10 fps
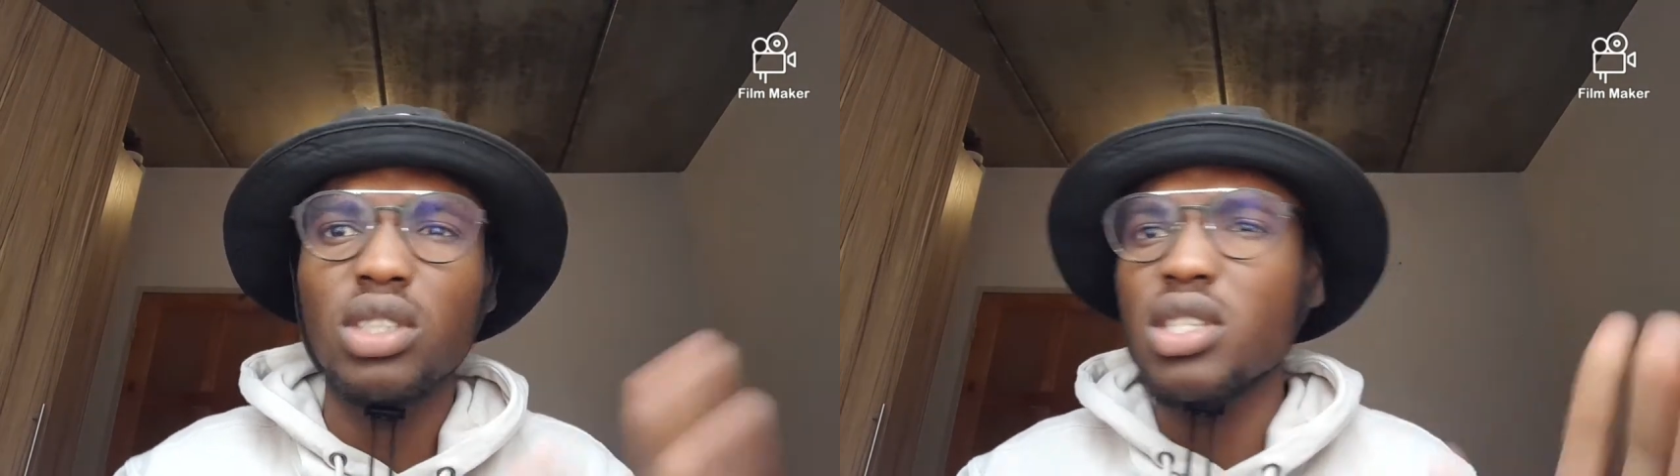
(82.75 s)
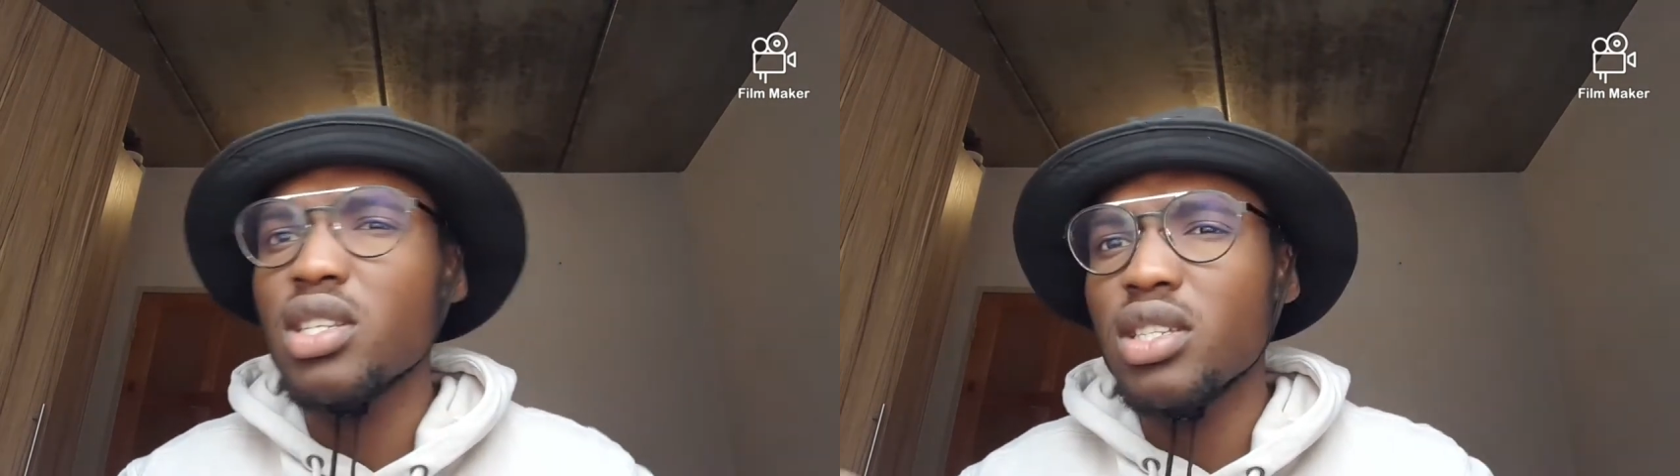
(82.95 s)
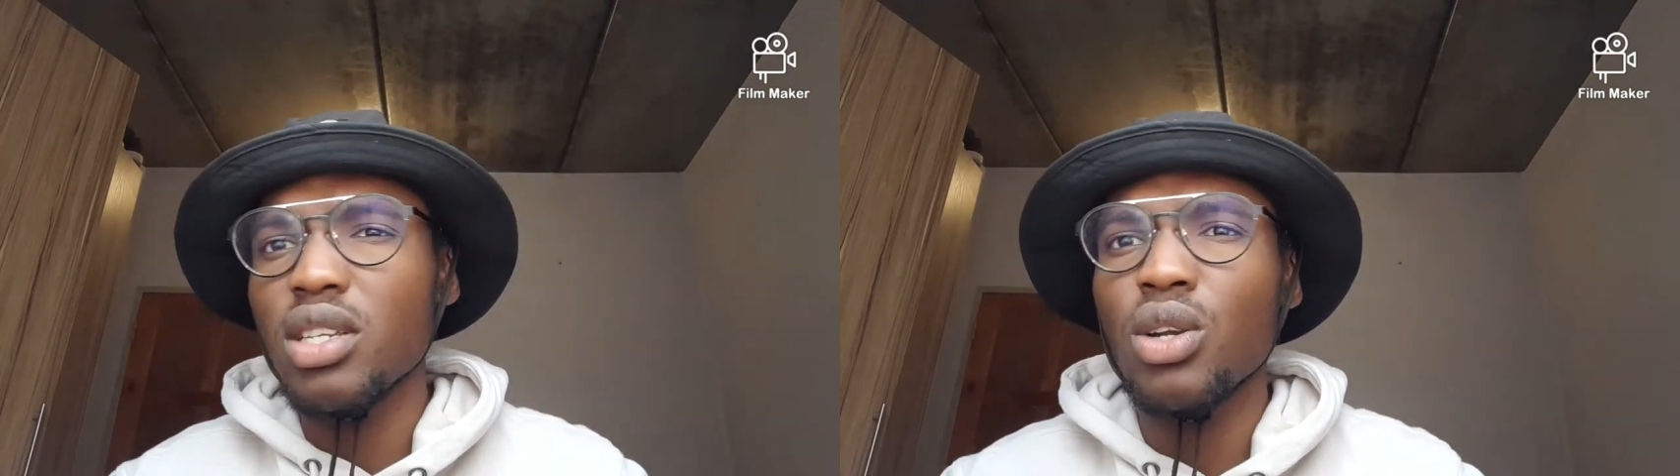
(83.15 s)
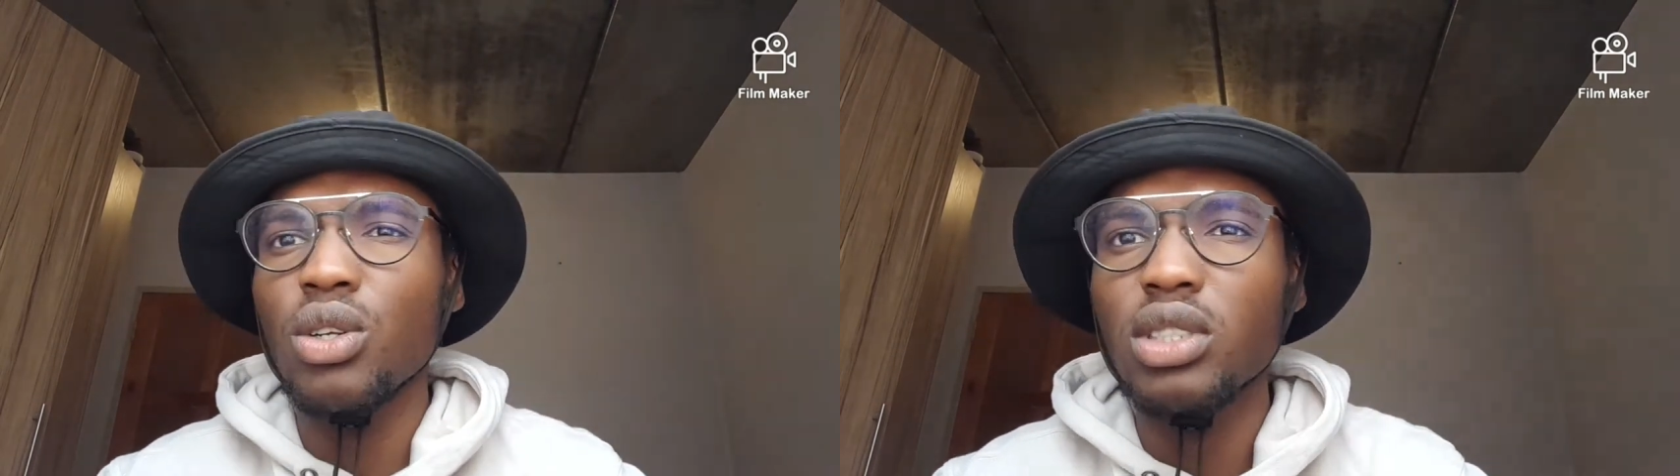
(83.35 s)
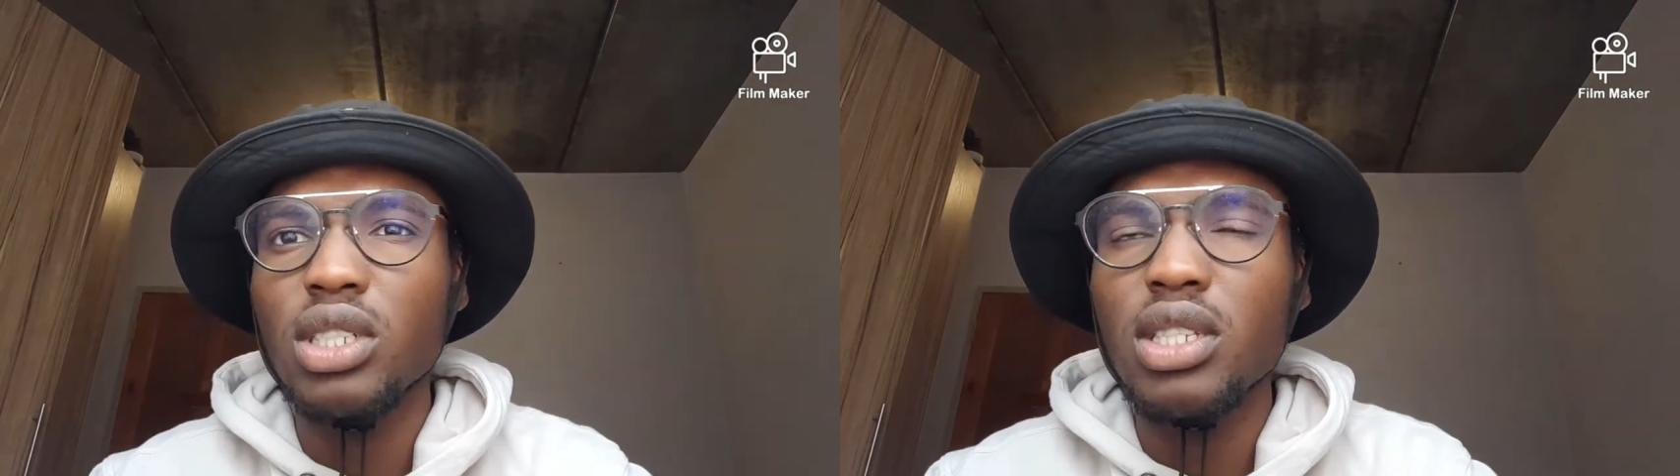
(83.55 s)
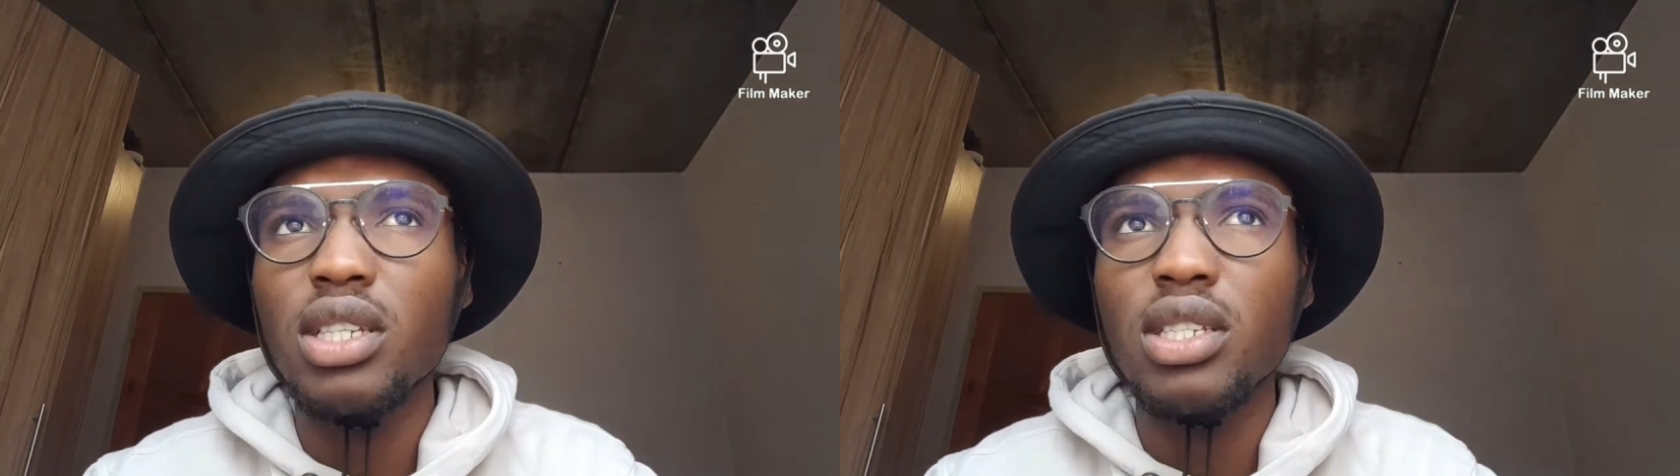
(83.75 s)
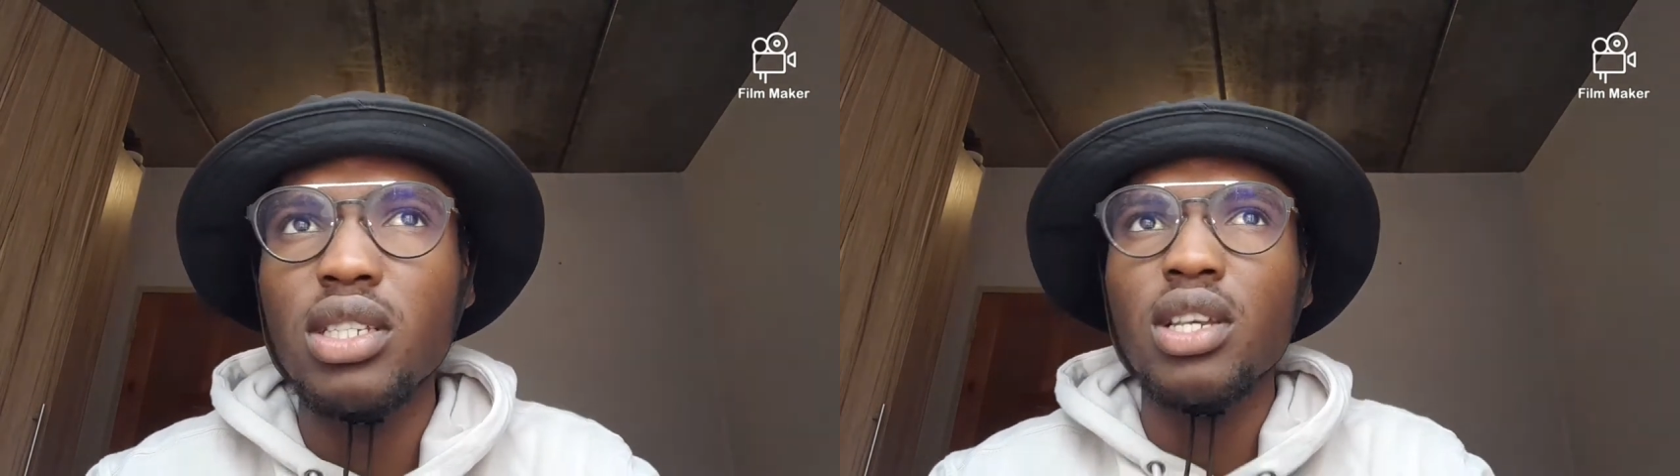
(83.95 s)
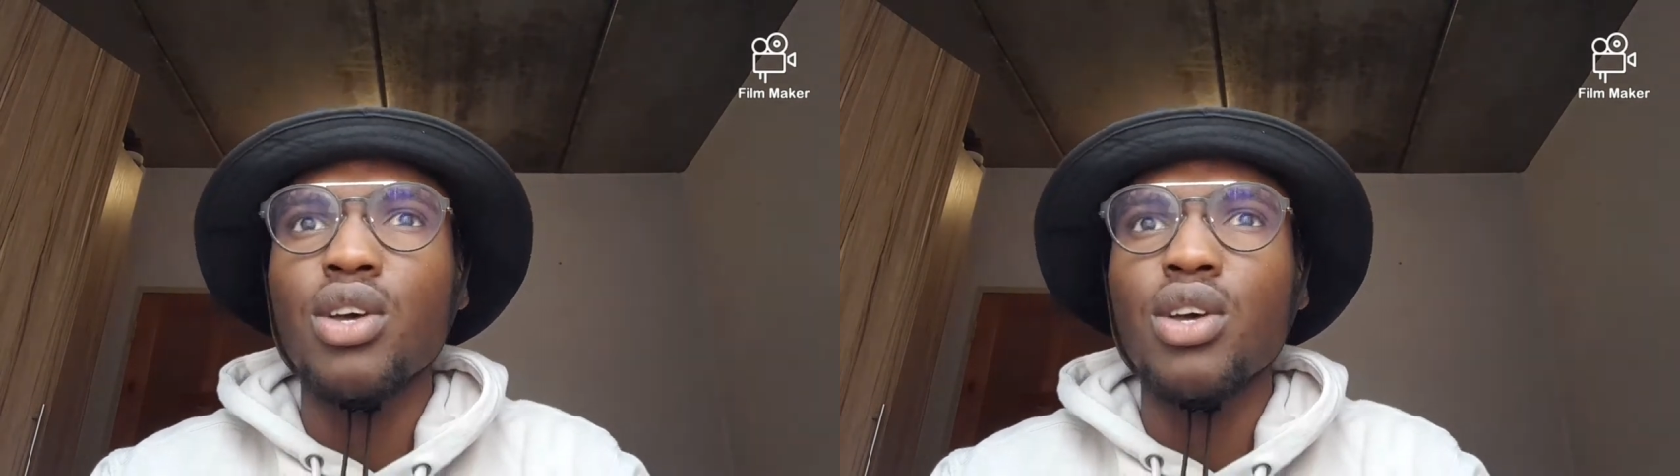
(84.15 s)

distance and long distance.